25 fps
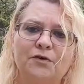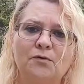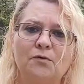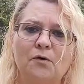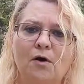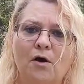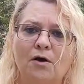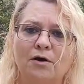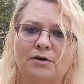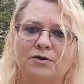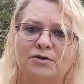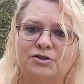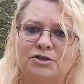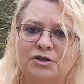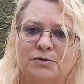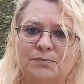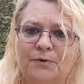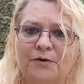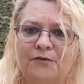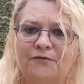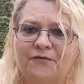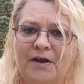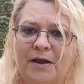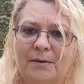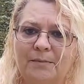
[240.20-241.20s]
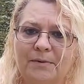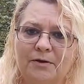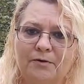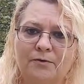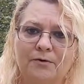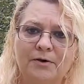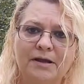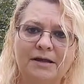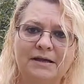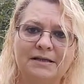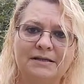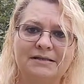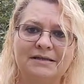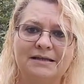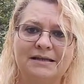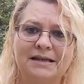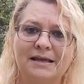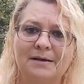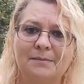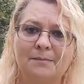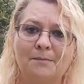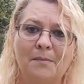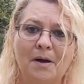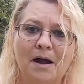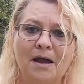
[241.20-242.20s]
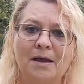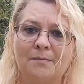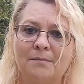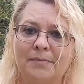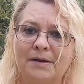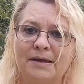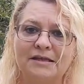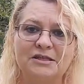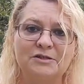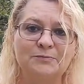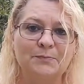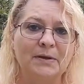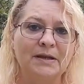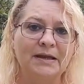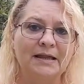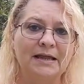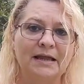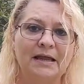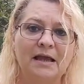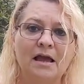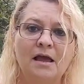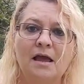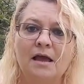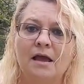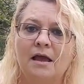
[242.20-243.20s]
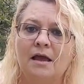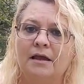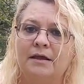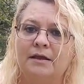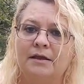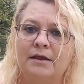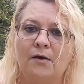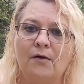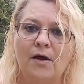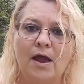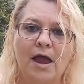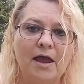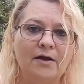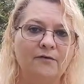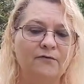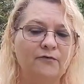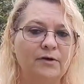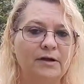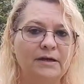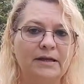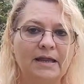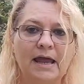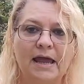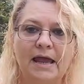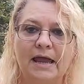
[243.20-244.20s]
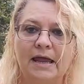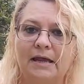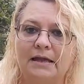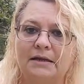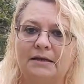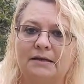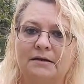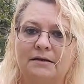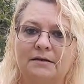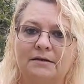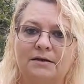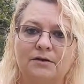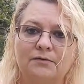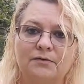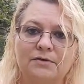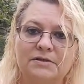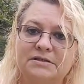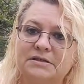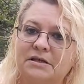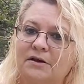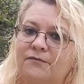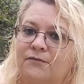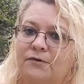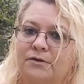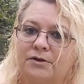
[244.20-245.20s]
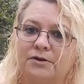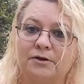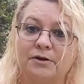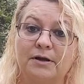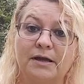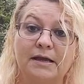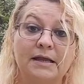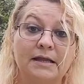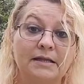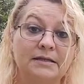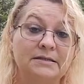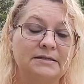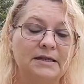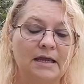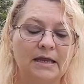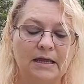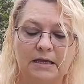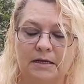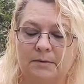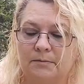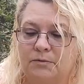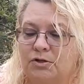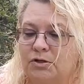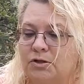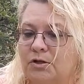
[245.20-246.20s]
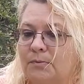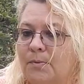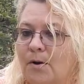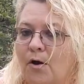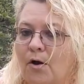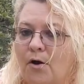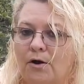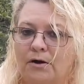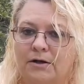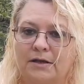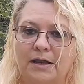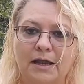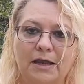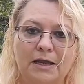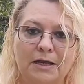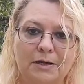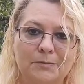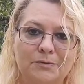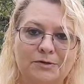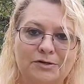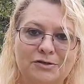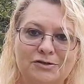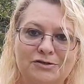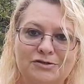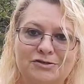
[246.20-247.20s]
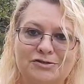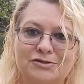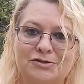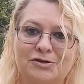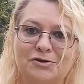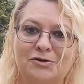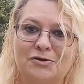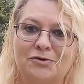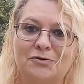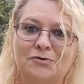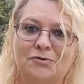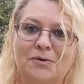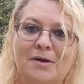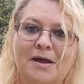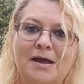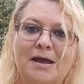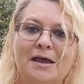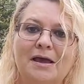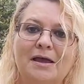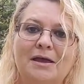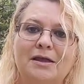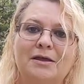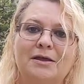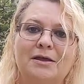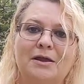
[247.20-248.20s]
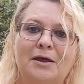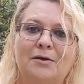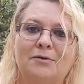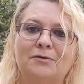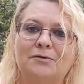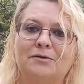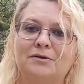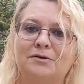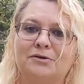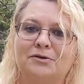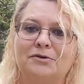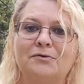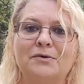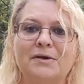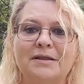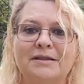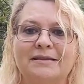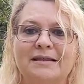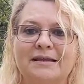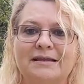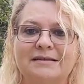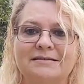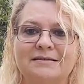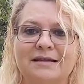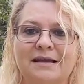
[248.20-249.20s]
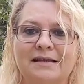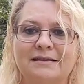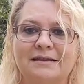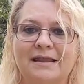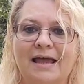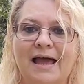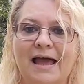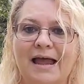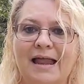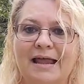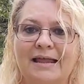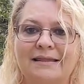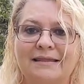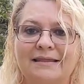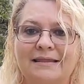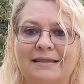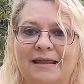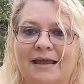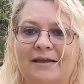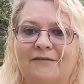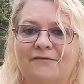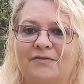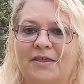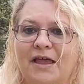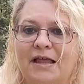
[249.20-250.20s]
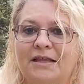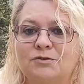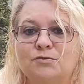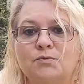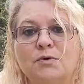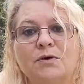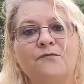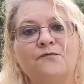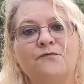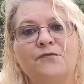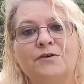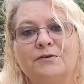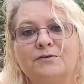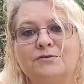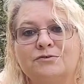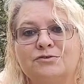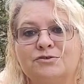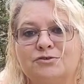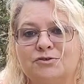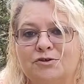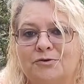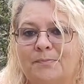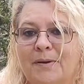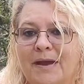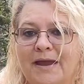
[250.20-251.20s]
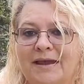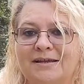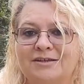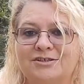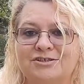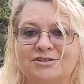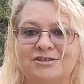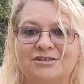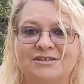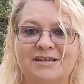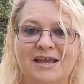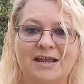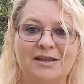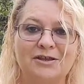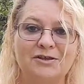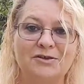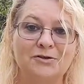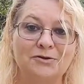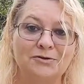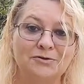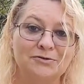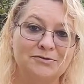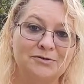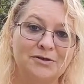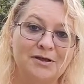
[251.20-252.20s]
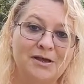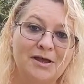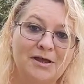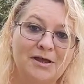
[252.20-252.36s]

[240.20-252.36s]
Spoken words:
you are super family oriented, it might be spending, every day doing stuff with your kids, taking them to the park, taking them to the zoo, doing things like that. And if that's what fills your pages and your